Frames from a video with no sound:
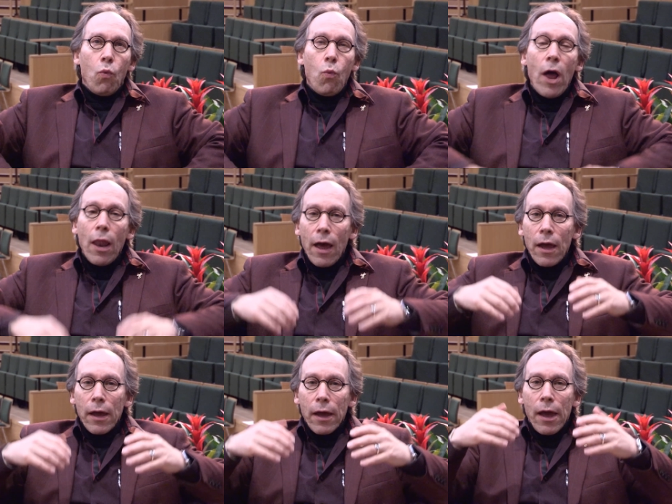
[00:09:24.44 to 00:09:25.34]
Well,
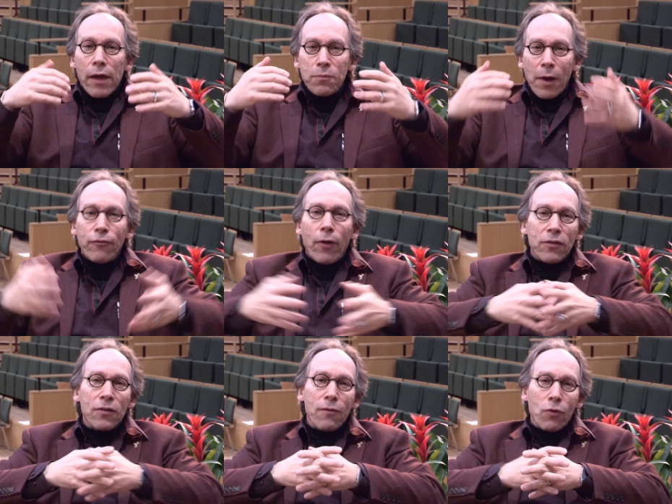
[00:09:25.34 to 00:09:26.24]
as my
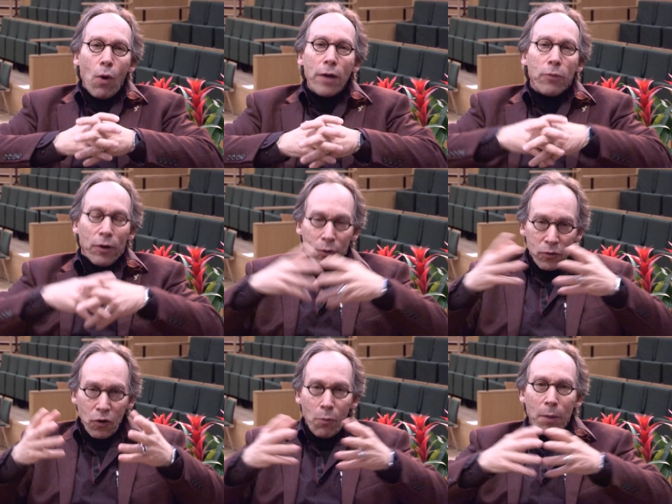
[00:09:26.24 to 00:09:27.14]
friend Steven Weinberg,
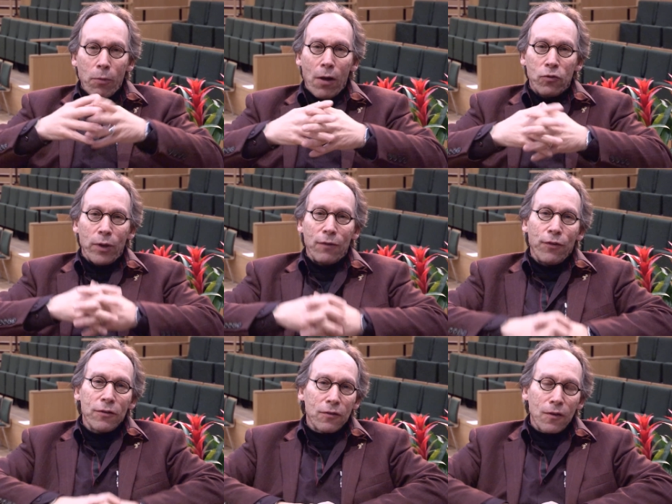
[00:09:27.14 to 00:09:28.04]
who's a Nobel Prize winning
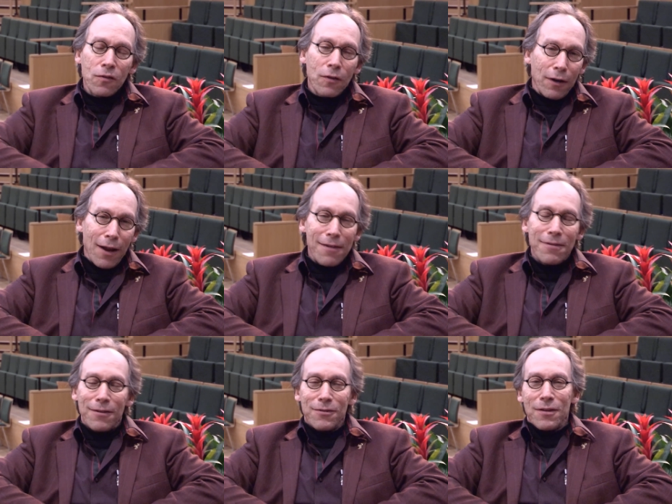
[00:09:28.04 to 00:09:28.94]
physicist and an
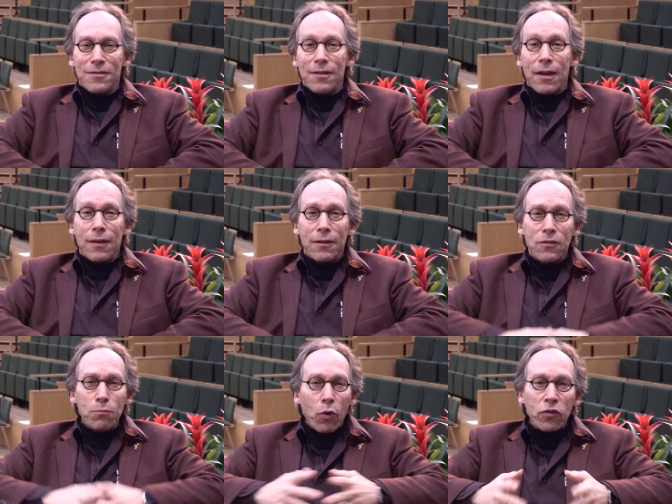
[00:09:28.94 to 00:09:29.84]
atheist, has said,
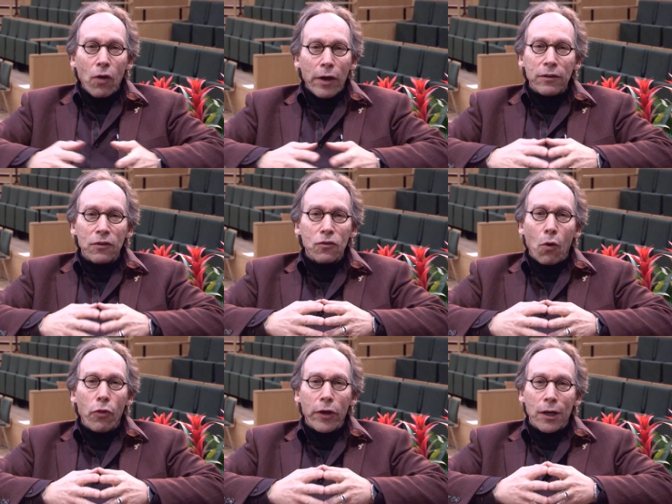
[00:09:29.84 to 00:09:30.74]
that most scientists
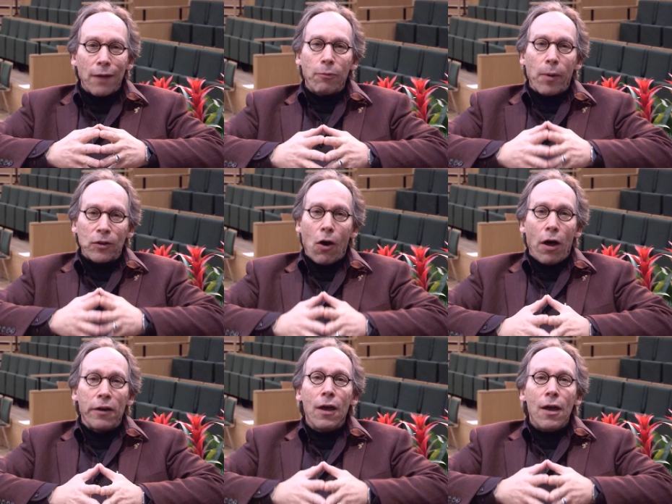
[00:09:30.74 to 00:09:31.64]
don't think enough about
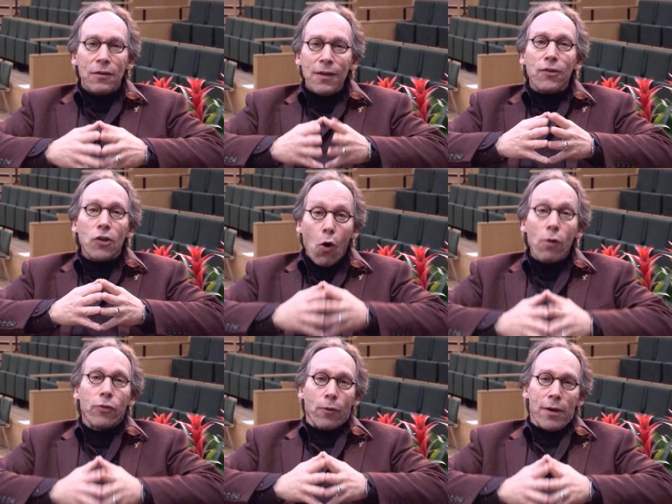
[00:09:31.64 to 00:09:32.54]
God to even know
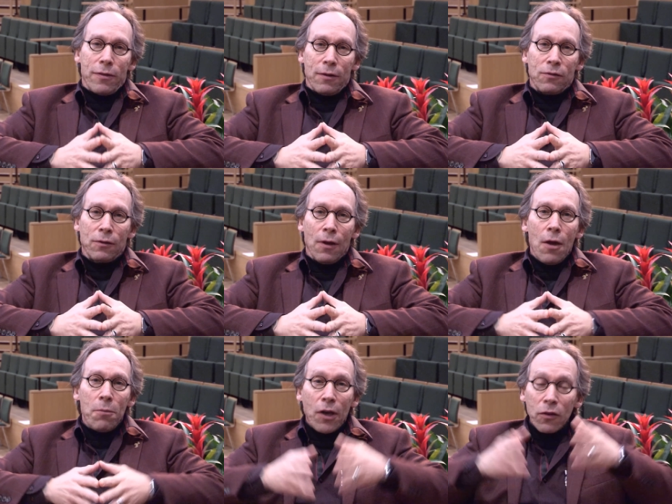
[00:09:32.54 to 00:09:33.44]
if they're atheists.
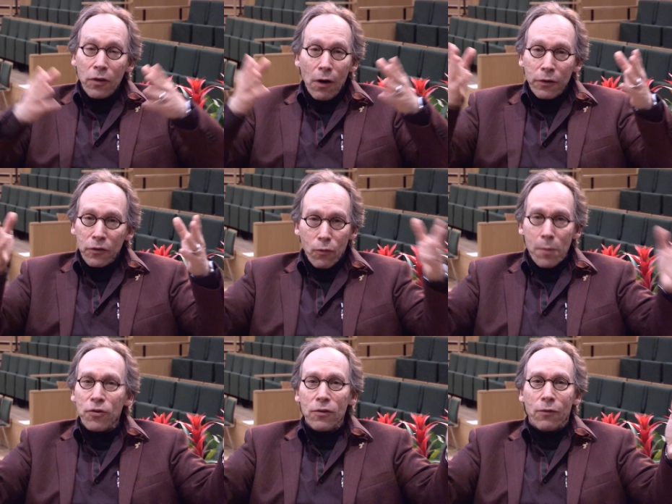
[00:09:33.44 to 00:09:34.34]
Because in our
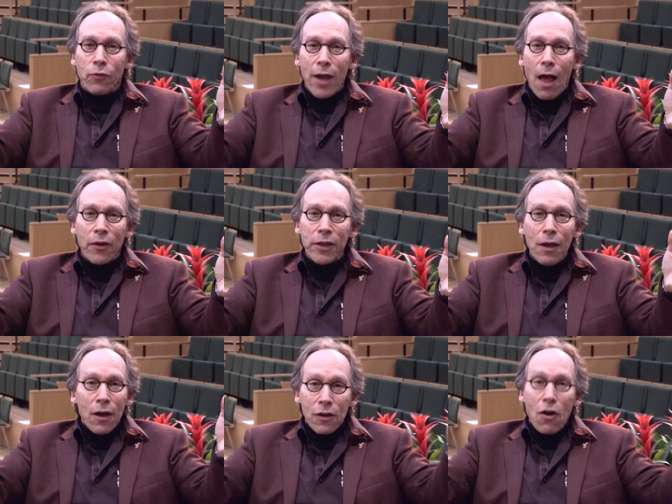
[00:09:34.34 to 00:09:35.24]
descriptions of reality,
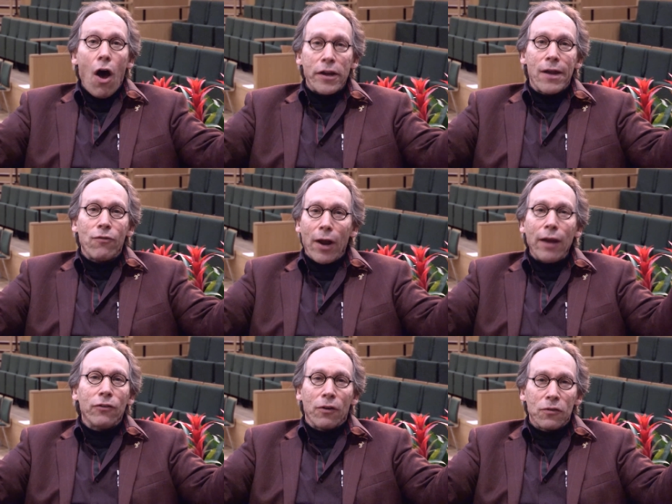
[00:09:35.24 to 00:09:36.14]
God never
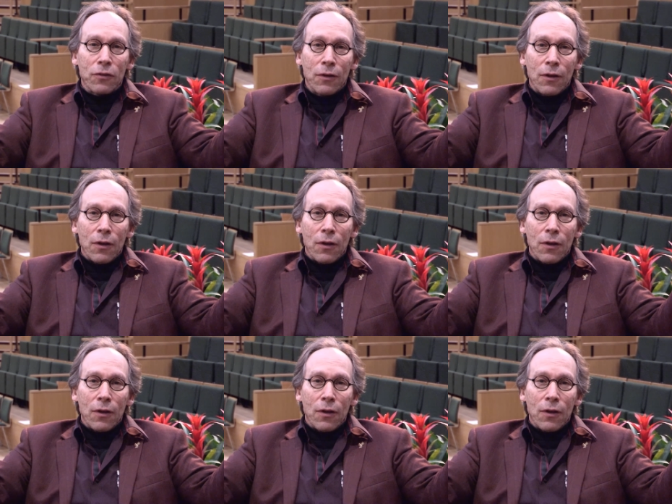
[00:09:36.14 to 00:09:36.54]
enters.